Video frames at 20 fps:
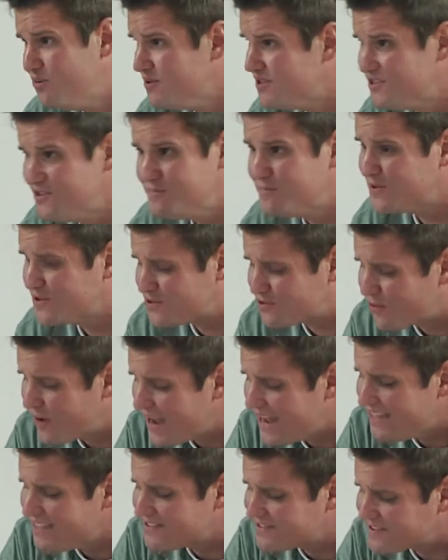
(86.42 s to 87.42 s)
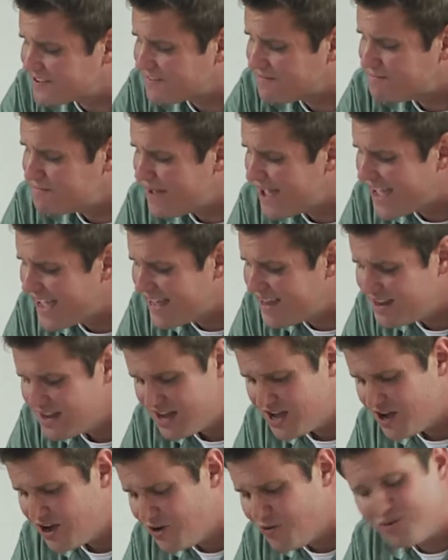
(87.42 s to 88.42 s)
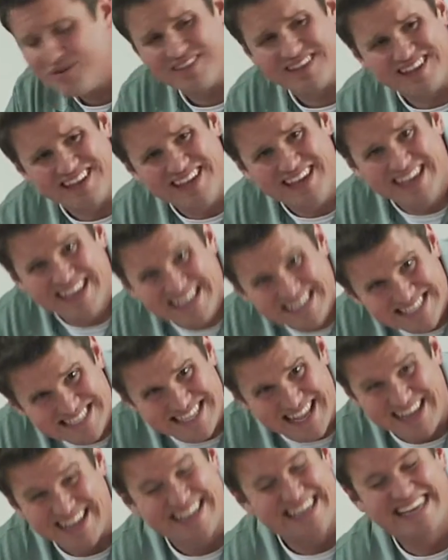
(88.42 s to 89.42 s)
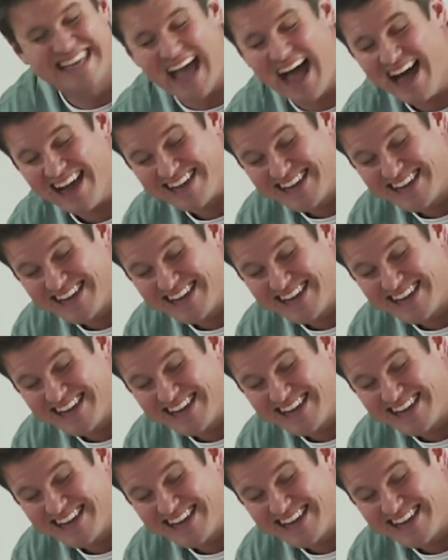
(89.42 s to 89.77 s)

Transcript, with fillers: Would you betray the Son of Man with a kiss? A, a